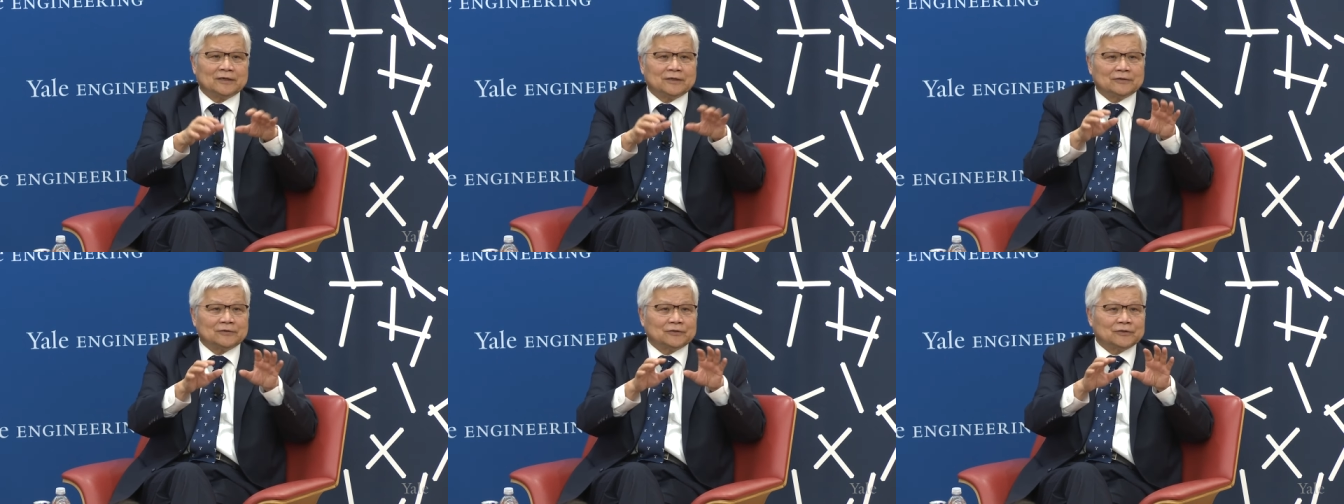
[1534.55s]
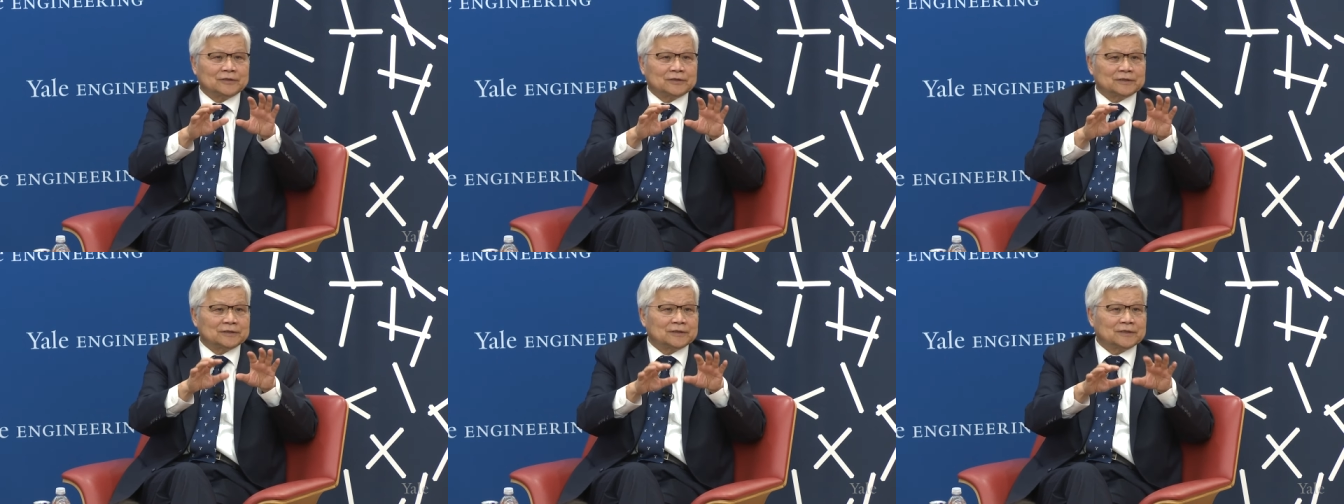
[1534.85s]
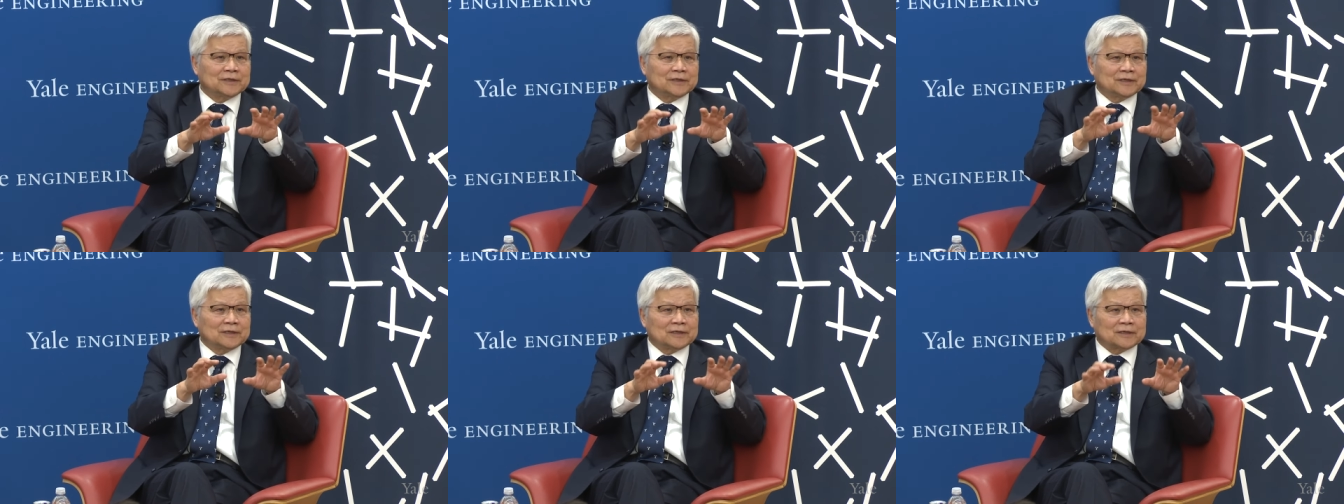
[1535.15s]
or
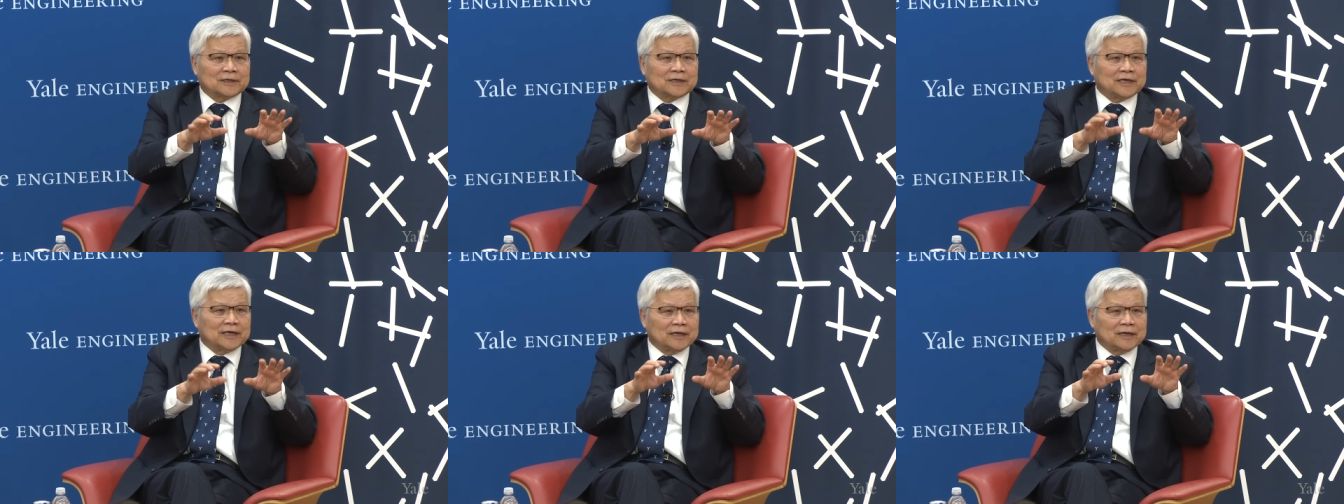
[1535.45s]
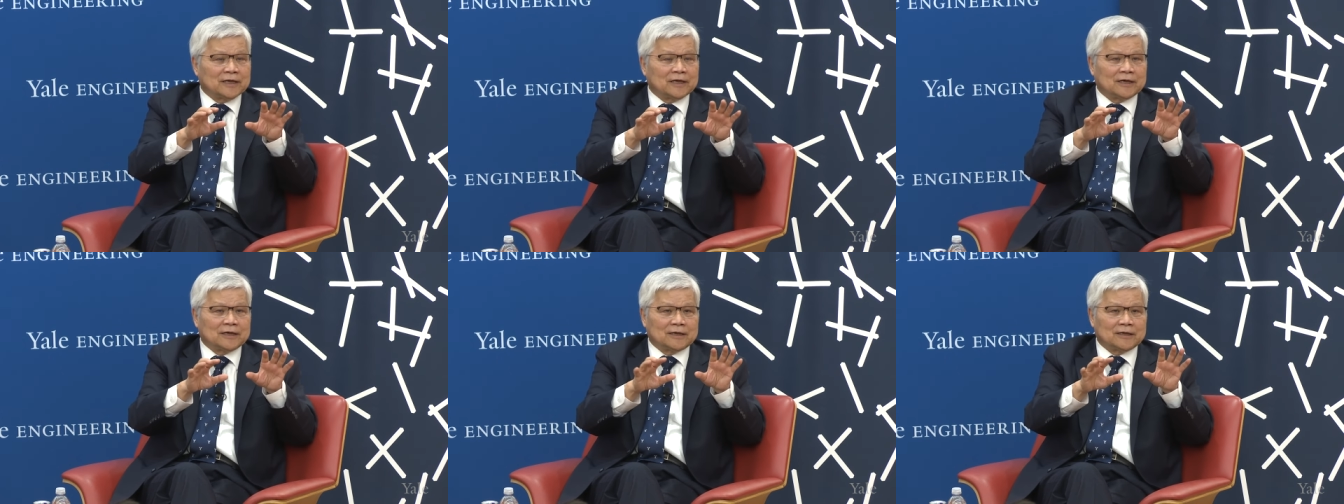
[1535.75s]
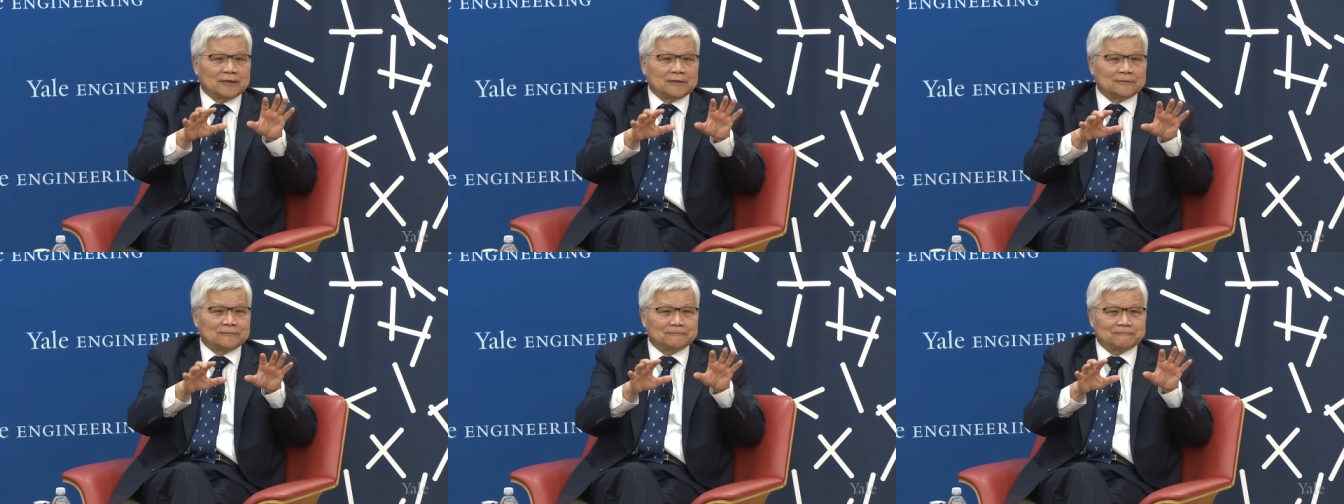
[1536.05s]

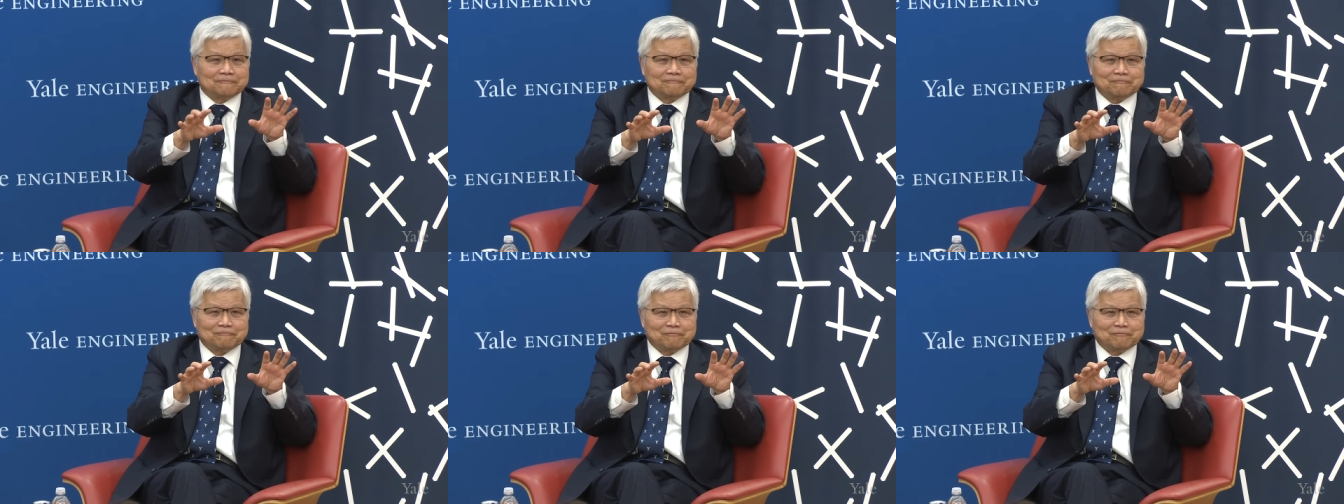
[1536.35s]
um,